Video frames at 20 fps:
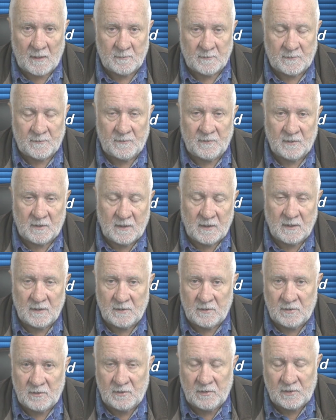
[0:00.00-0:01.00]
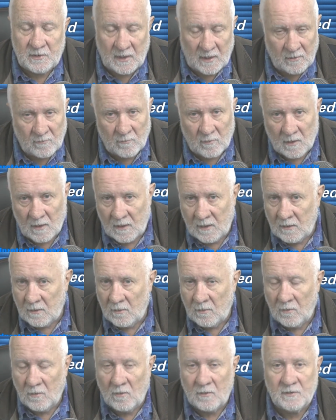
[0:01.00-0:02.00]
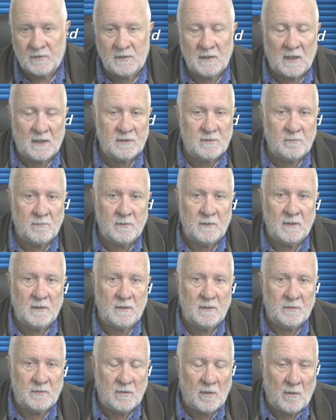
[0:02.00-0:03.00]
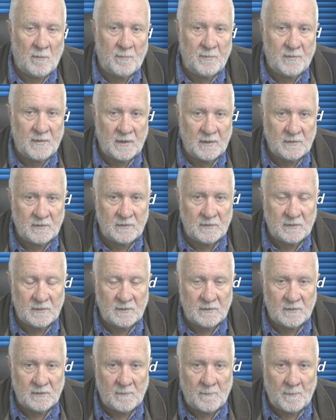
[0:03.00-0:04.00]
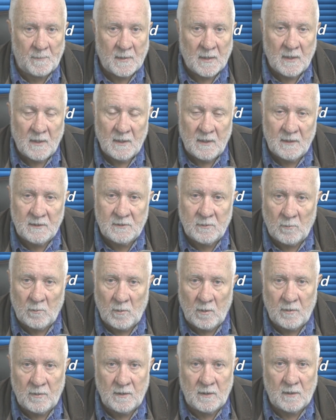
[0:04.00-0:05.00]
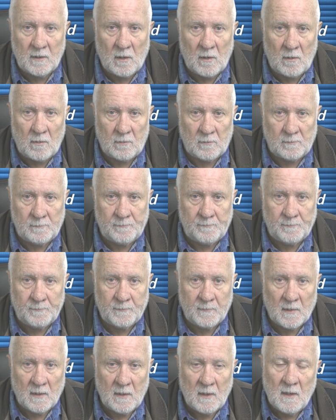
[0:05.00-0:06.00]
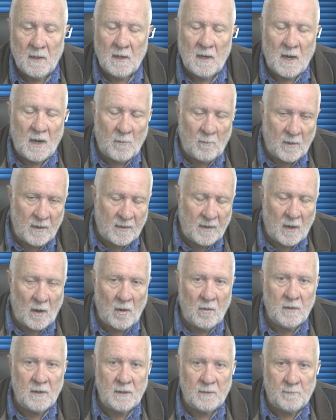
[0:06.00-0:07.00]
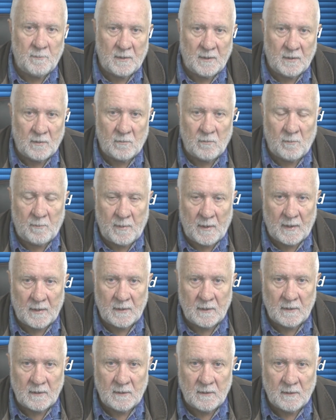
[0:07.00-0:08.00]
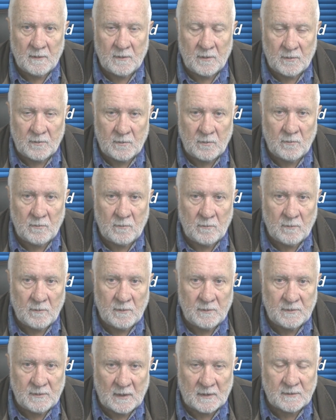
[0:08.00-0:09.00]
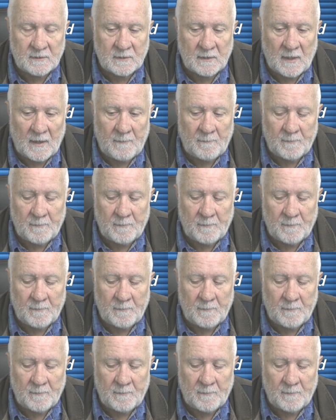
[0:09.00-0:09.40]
for kids generally, not just within the child protection system, is a worthy goal. And we're the only political party that do just that.